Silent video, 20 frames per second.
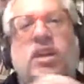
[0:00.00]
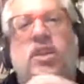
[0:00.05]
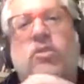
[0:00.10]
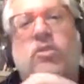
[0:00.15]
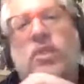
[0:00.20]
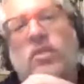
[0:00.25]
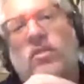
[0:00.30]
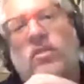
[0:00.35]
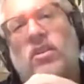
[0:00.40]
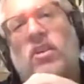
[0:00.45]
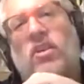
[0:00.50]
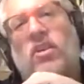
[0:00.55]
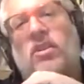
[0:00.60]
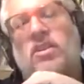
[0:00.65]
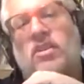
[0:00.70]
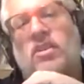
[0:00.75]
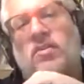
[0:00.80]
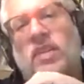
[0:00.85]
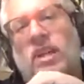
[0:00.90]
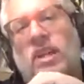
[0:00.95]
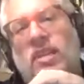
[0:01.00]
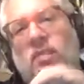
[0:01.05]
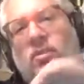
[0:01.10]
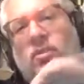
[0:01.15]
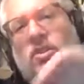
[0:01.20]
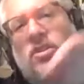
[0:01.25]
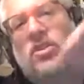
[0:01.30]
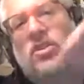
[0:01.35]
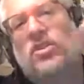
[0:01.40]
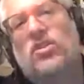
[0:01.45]
The rate of cost of
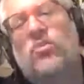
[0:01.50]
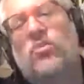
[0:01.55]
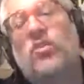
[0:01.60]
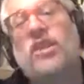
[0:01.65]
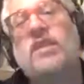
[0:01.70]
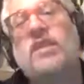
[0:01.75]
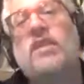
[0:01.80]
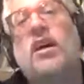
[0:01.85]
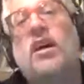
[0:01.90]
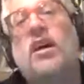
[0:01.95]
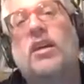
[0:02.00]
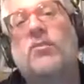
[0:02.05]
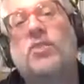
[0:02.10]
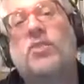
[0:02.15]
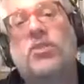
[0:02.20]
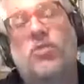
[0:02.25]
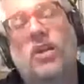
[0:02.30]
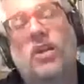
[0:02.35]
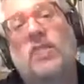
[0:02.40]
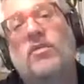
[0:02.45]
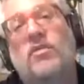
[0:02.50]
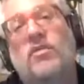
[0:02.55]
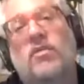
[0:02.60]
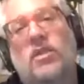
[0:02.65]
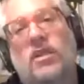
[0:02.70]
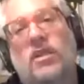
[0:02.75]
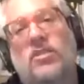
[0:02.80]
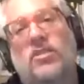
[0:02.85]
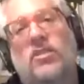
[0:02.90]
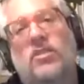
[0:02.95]
textbooks is 3 times the rate of
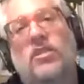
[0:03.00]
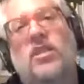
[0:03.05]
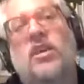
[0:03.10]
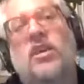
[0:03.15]
inflation,